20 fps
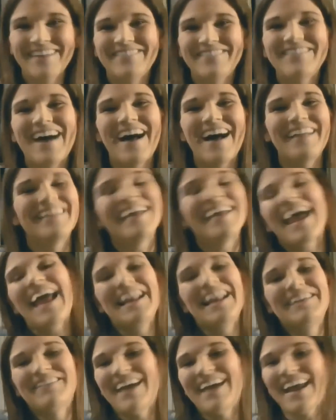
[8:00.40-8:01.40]
well,
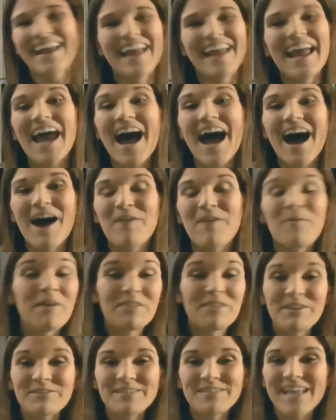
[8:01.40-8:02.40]
anyway,
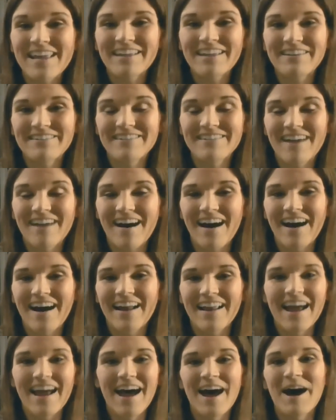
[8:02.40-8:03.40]
whether you take it or
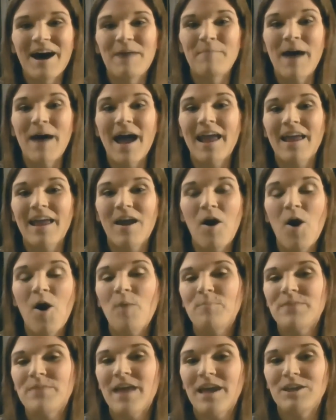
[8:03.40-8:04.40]
not, I
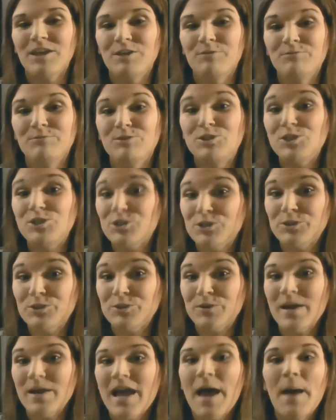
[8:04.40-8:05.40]
hope that you
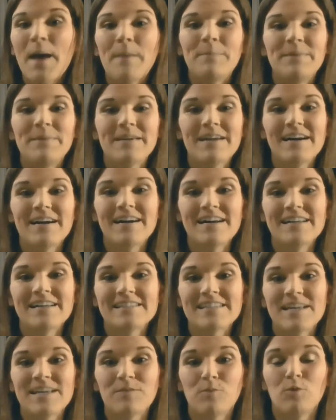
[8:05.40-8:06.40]
do,
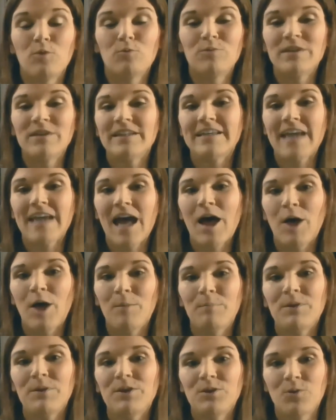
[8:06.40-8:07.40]
because it will really
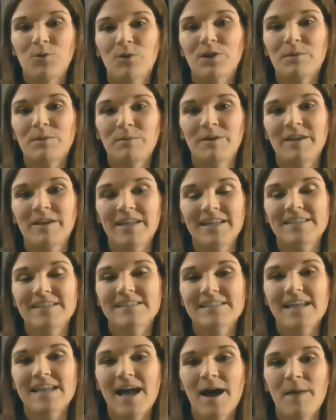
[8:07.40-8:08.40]
help your
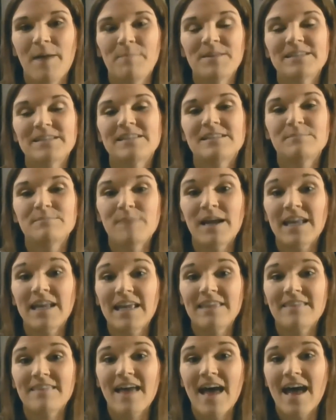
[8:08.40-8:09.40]
communities. This is
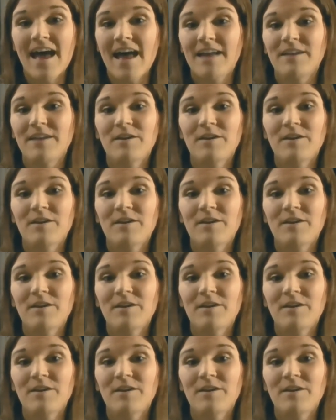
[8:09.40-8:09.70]
money that